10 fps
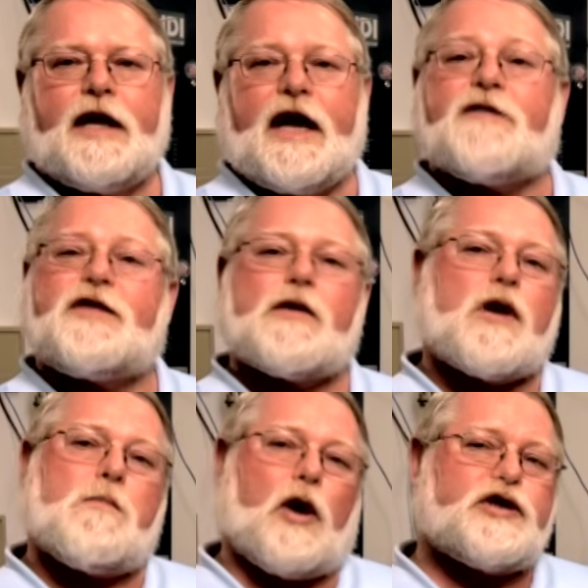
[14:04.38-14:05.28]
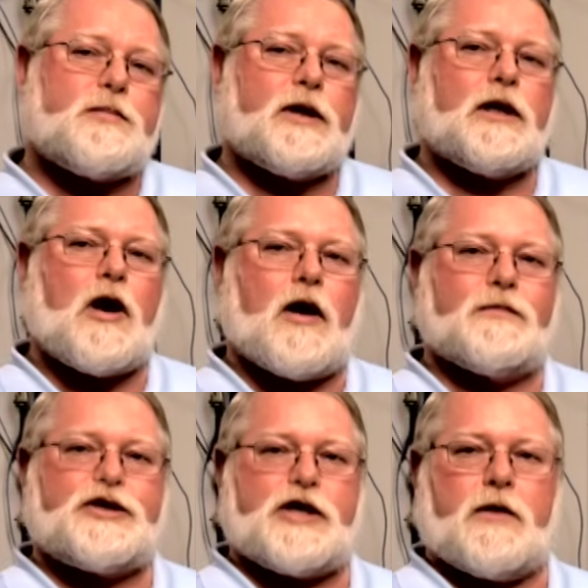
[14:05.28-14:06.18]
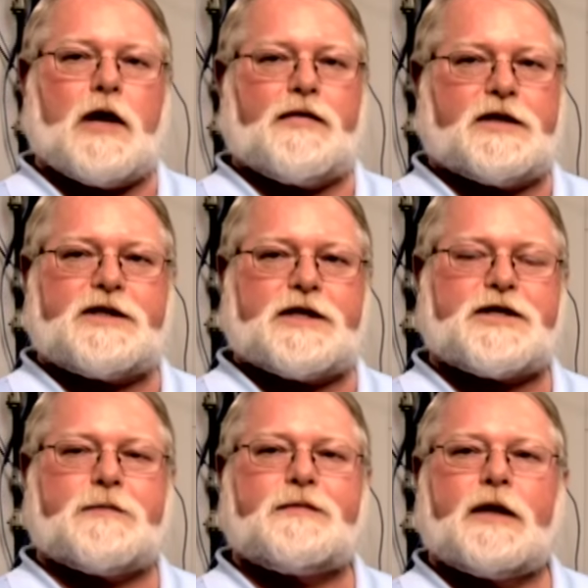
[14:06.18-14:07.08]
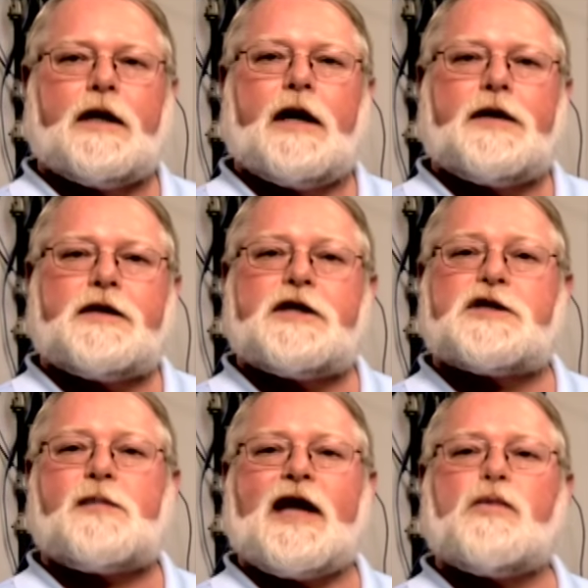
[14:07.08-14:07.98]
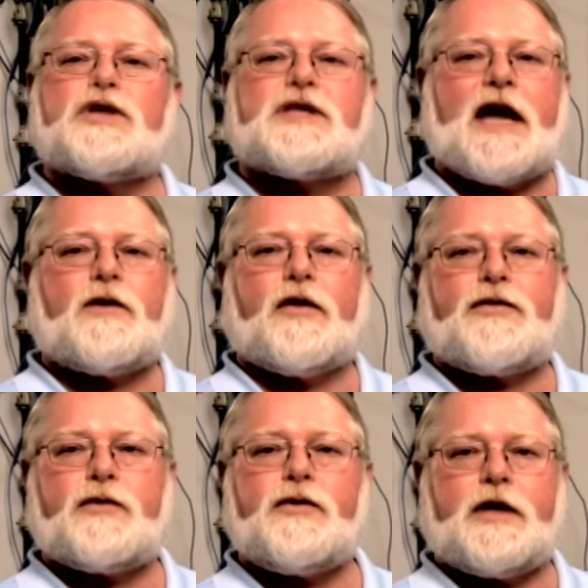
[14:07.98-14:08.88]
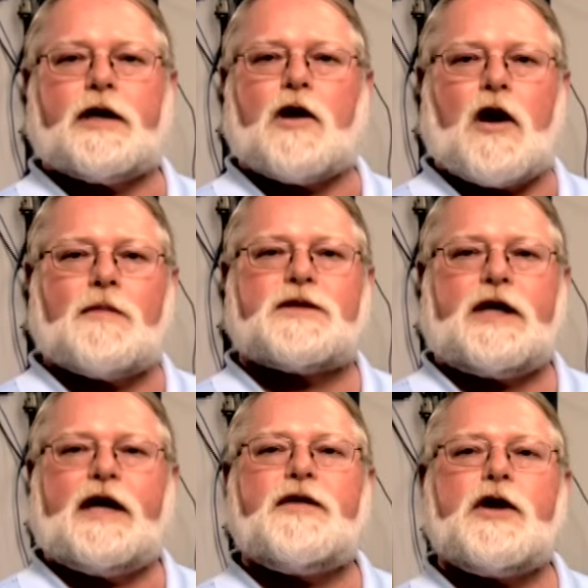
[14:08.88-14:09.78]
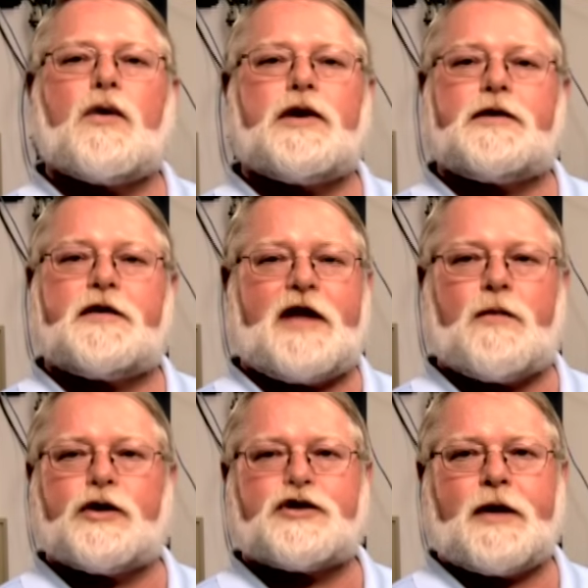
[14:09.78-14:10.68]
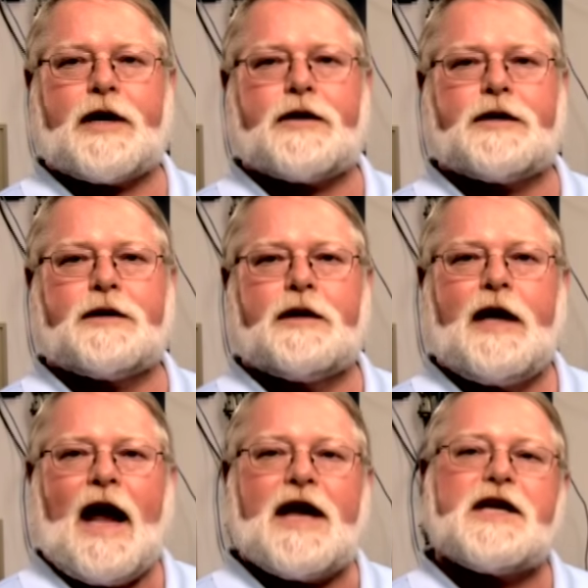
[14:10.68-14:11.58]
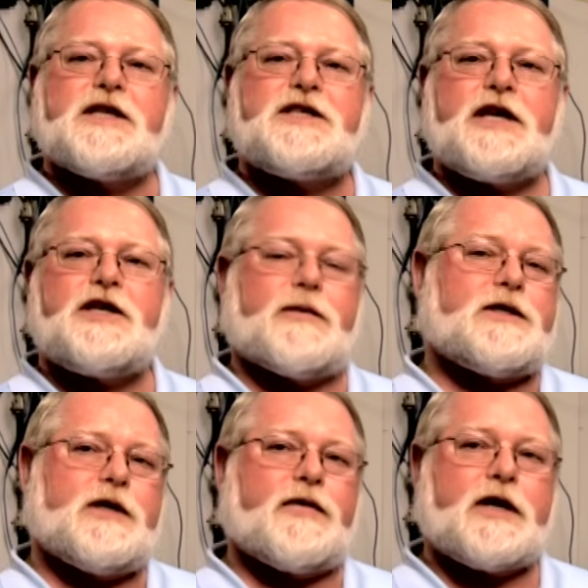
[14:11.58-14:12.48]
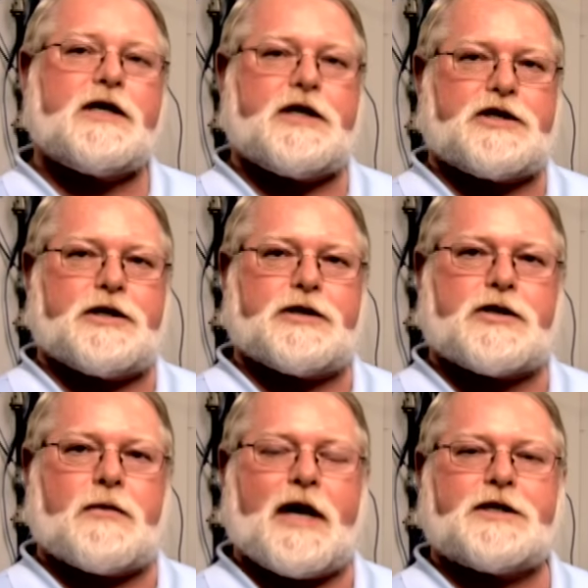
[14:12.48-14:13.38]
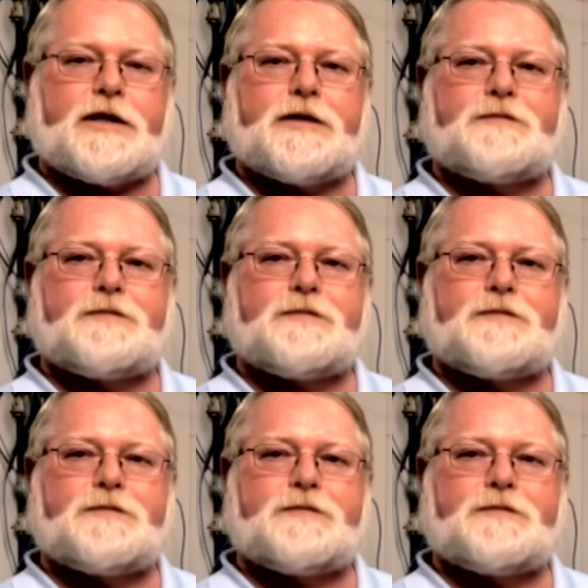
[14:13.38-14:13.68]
If there are multiple alarms shown on the system, the display will cycle through the alarms in the order that they were triggered and continue until the condition is corrected.